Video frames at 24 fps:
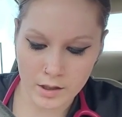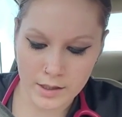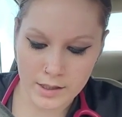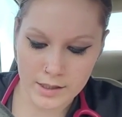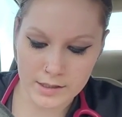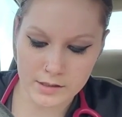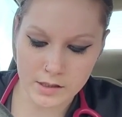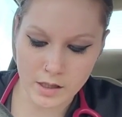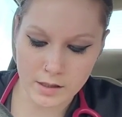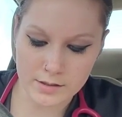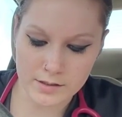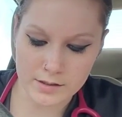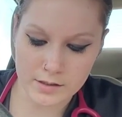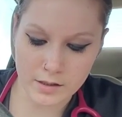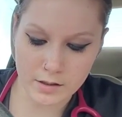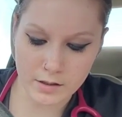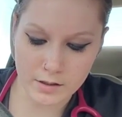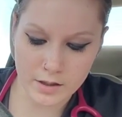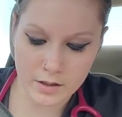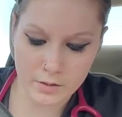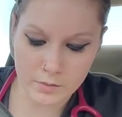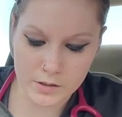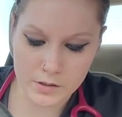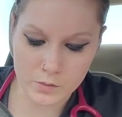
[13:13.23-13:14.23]
His
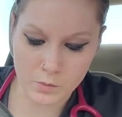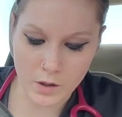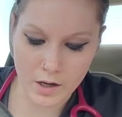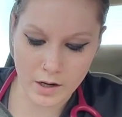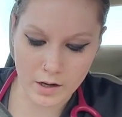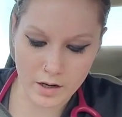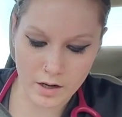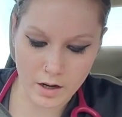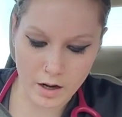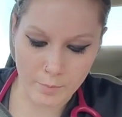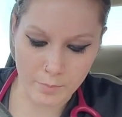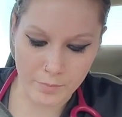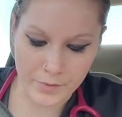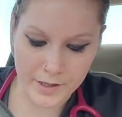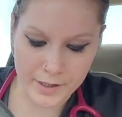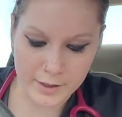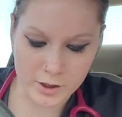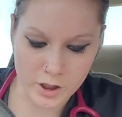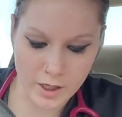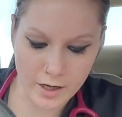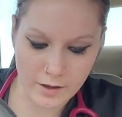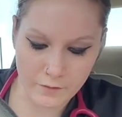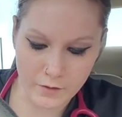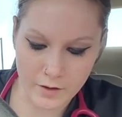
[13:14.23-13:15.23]
hostility was wearing on me,
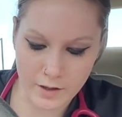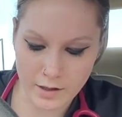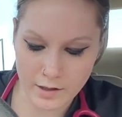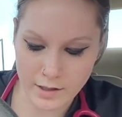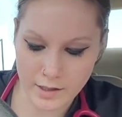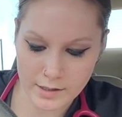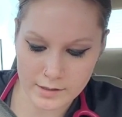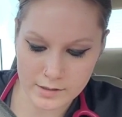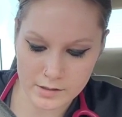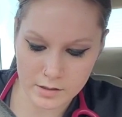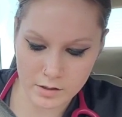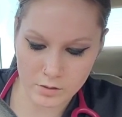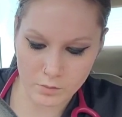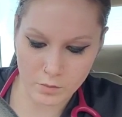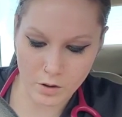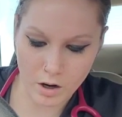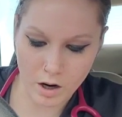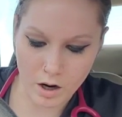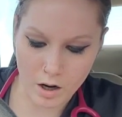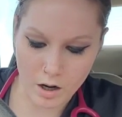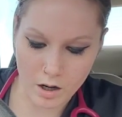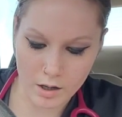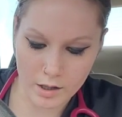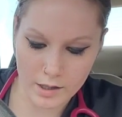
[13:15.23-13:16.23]
chafing against the
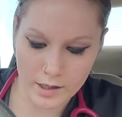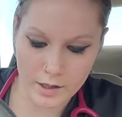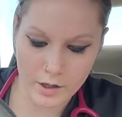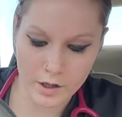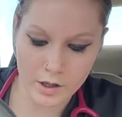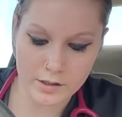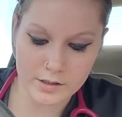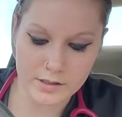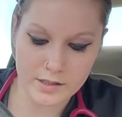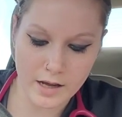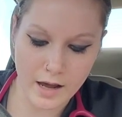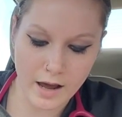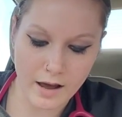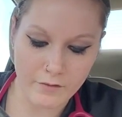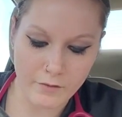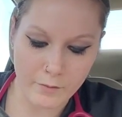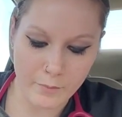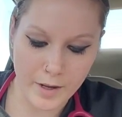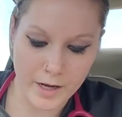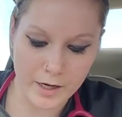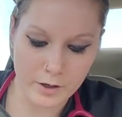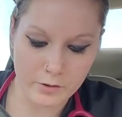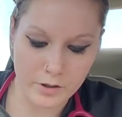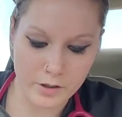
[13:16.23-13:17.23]
raw. It hurt to have
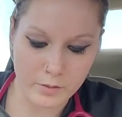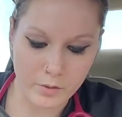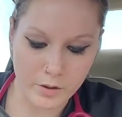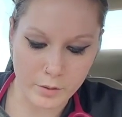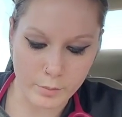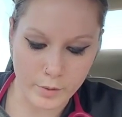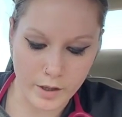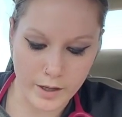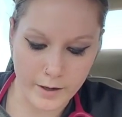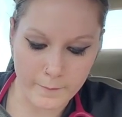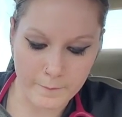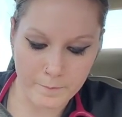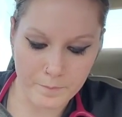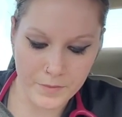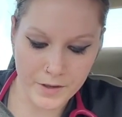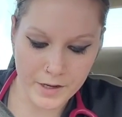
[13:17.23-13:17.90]
him angry with me.